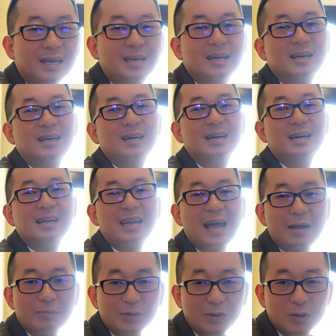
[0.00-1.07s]
Good
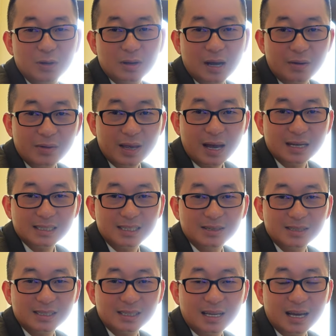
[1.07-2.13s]
afternoon, how are you guys
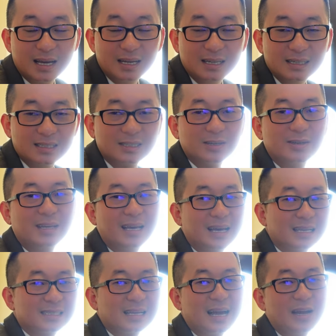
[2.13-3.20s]
doing today? So
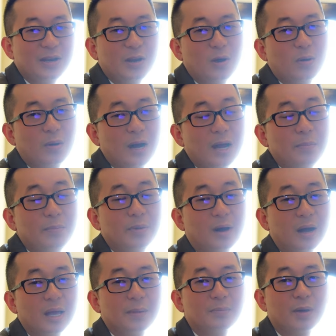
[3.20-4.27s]
yes, I know I am
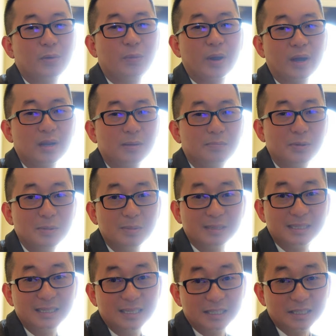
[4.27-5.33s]
not in my regular
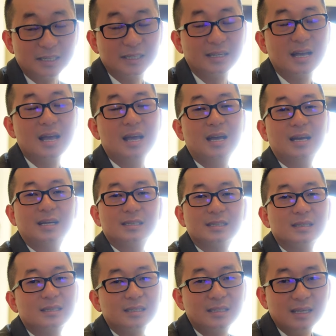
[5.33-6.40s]
Puma t-shirt.
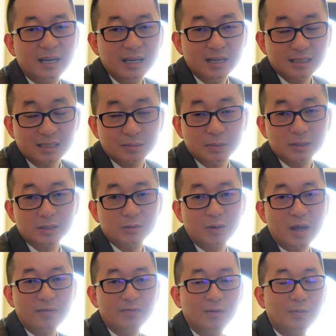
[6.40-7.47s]
So today is a special
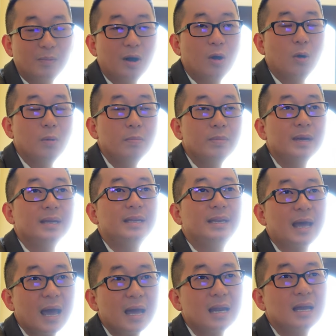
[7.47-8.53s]
day for my homie
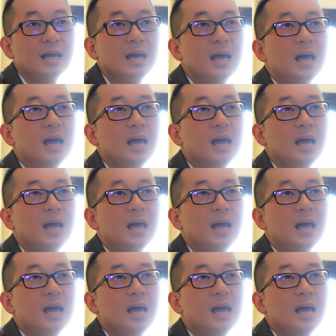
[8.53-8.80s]
Dat.